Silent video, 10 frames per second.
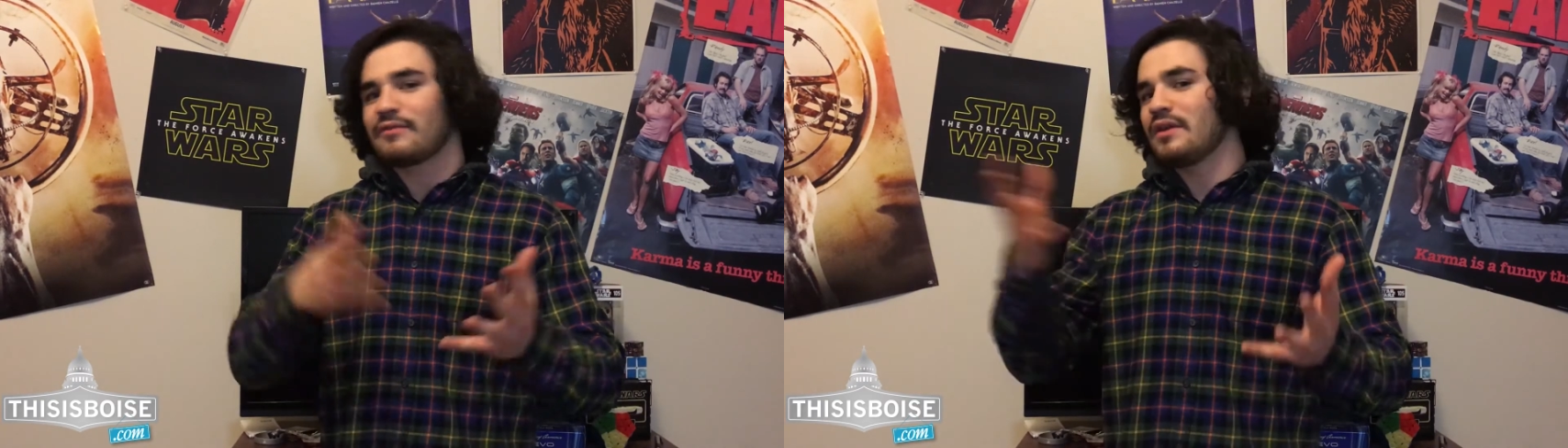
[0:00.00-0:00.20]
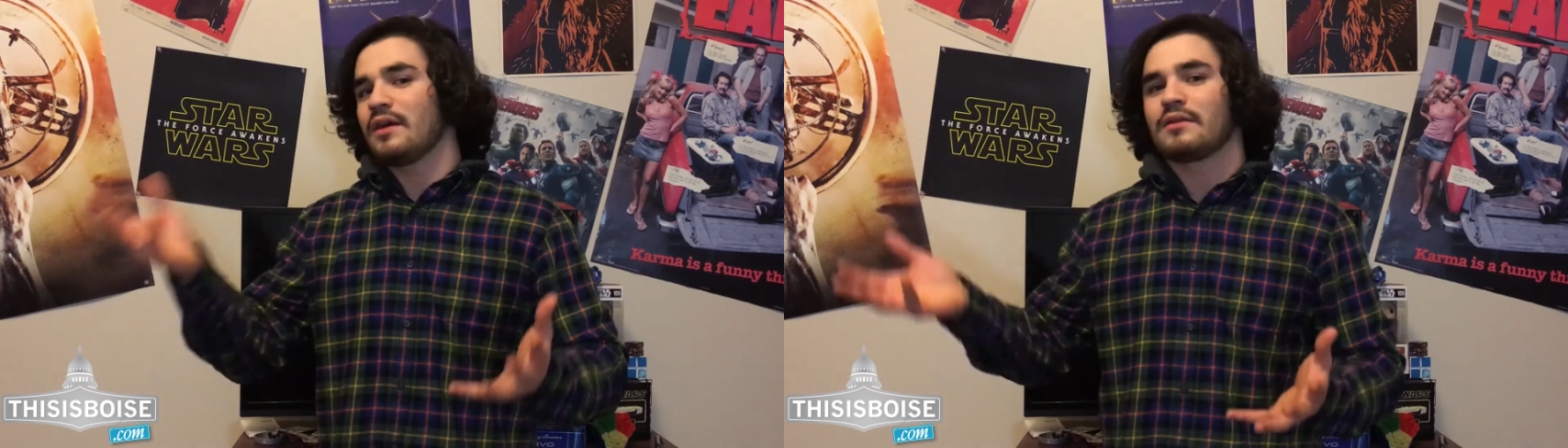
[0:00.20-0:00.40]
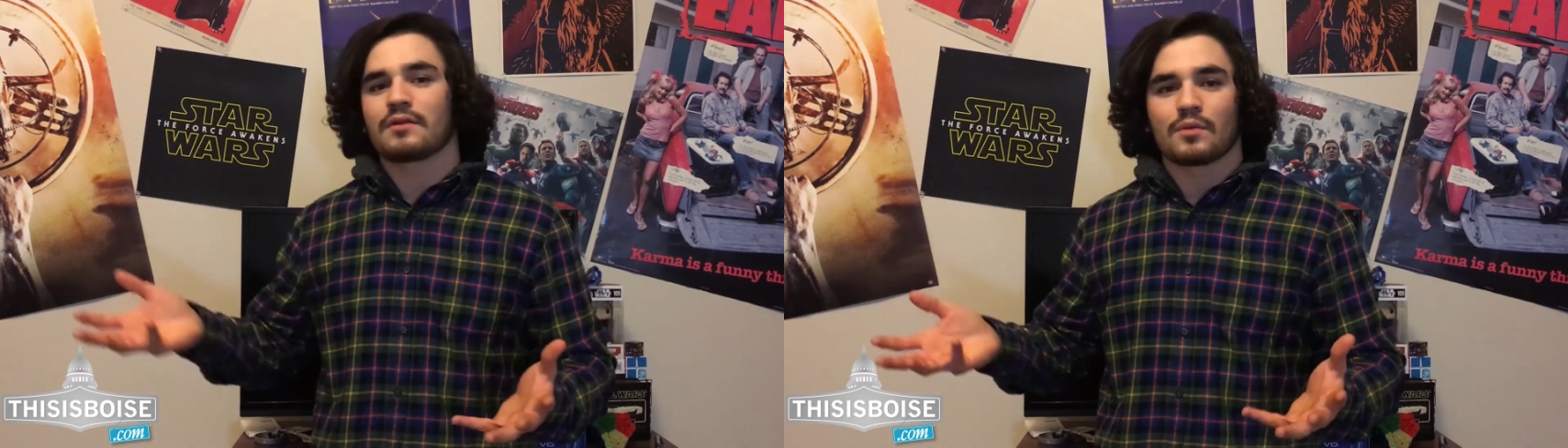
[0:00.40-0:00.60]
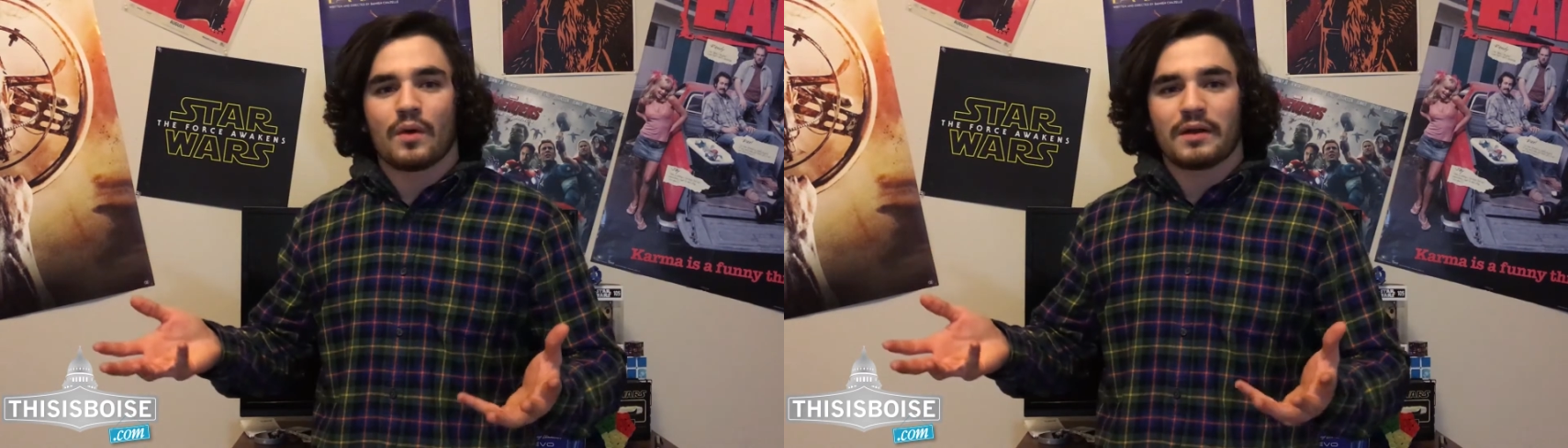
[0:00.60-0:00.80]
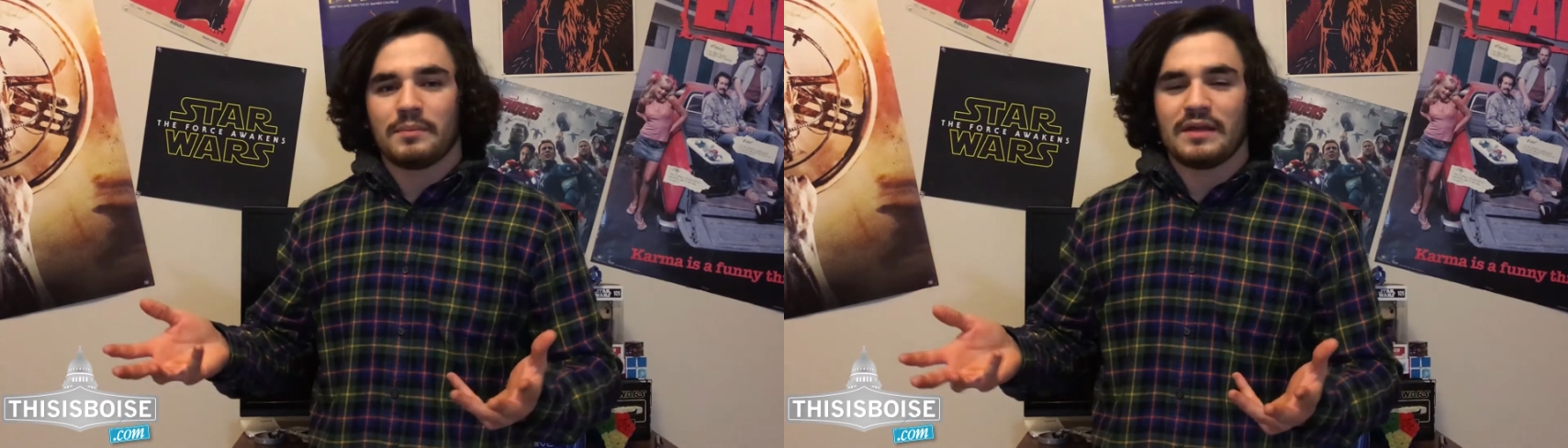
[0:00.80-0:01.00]
like every
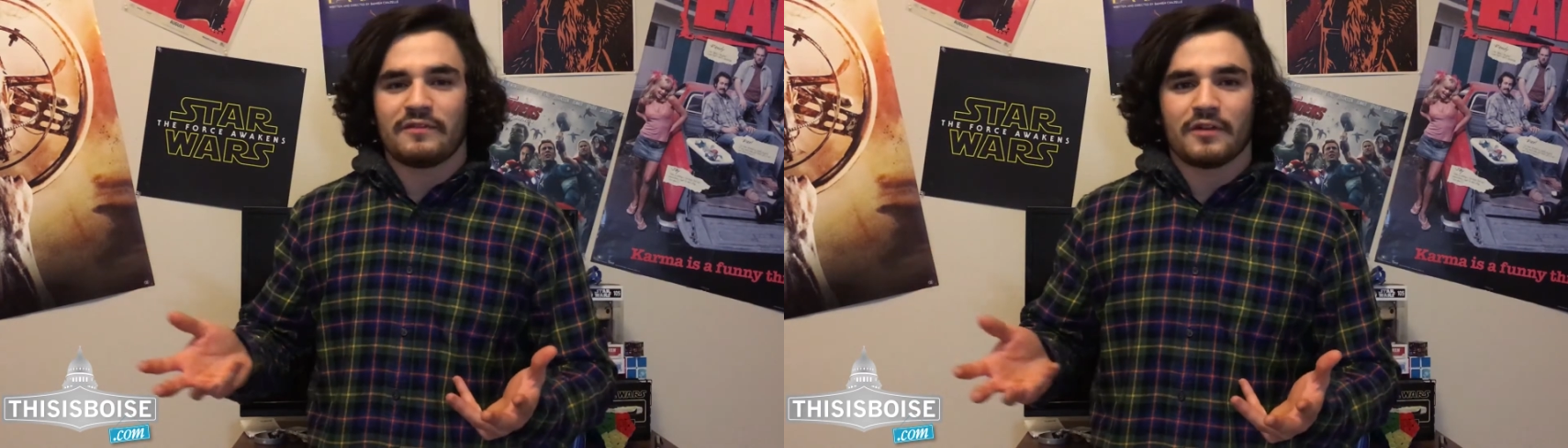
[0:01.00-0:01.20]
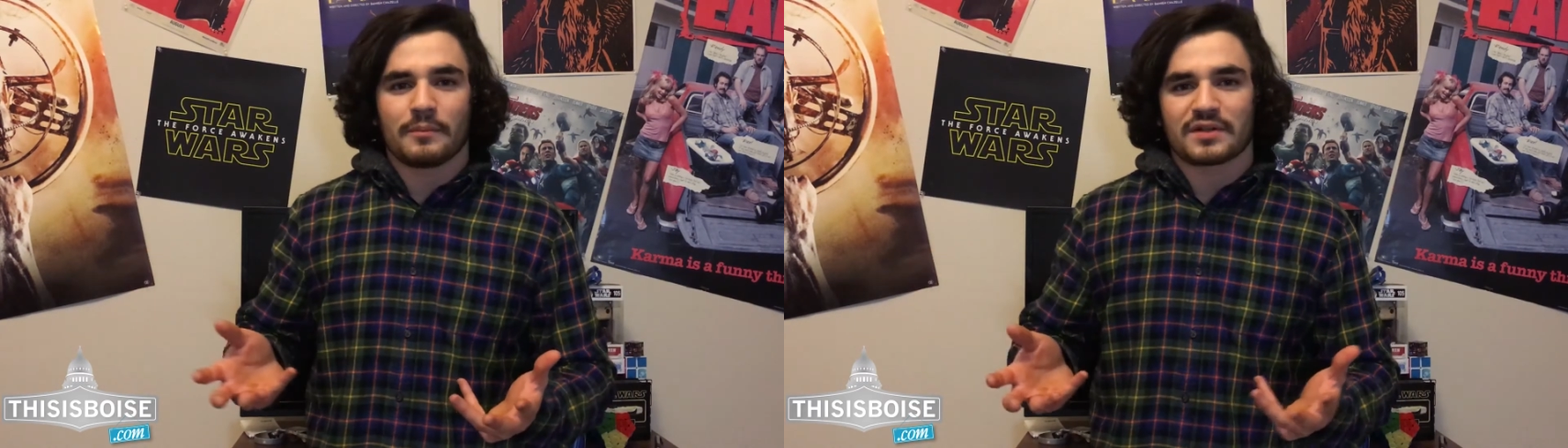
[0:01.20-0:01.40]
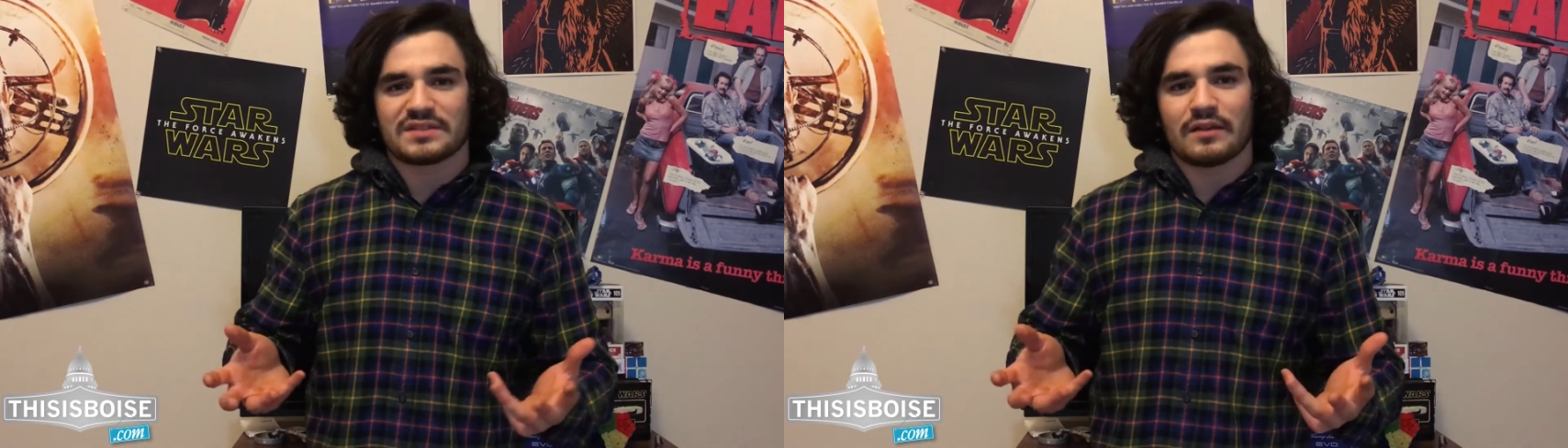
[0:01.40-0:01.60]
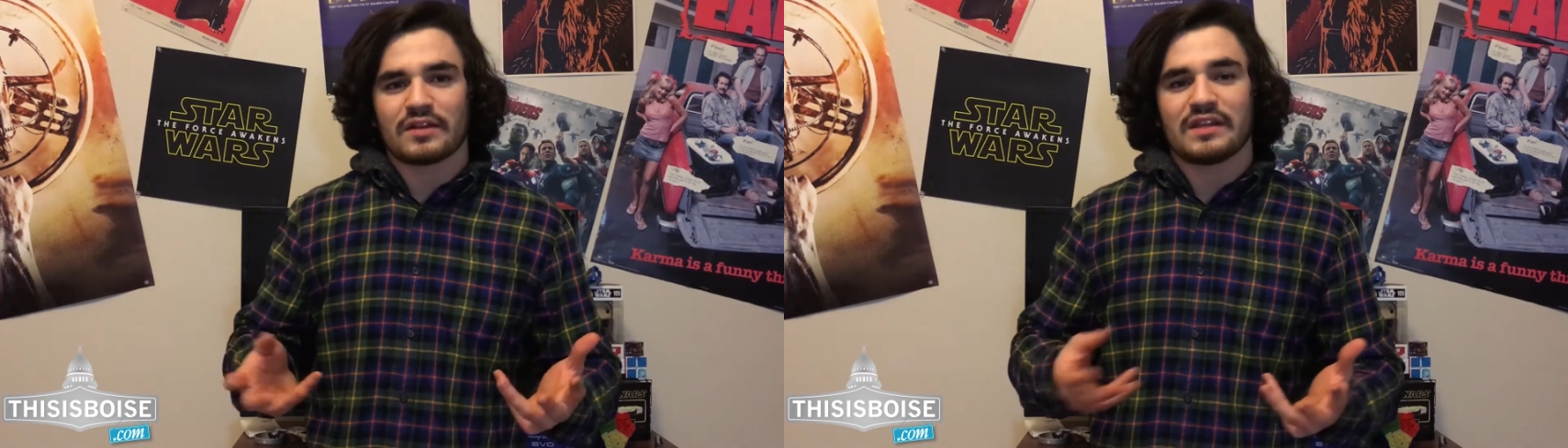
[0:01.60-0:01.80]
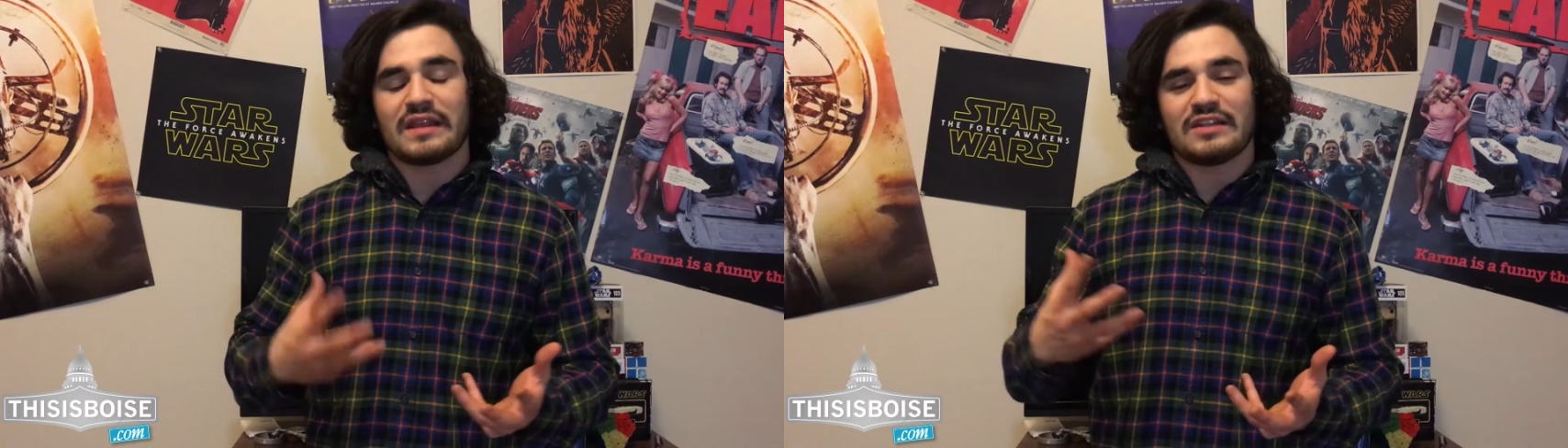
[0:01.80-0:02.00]
other wannabe film
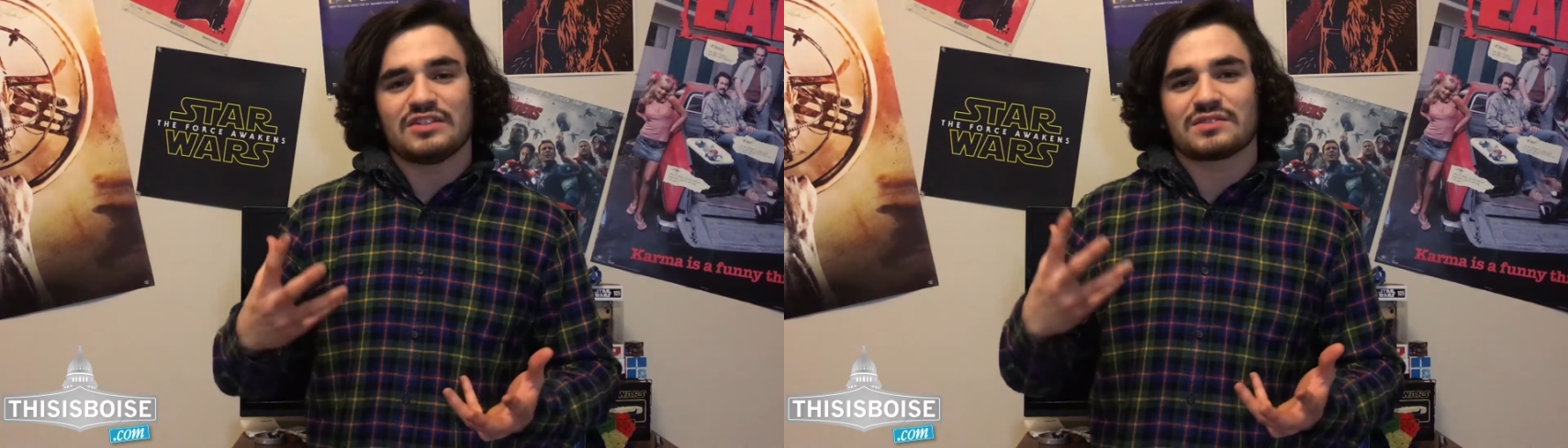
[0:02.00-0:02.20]
person out there,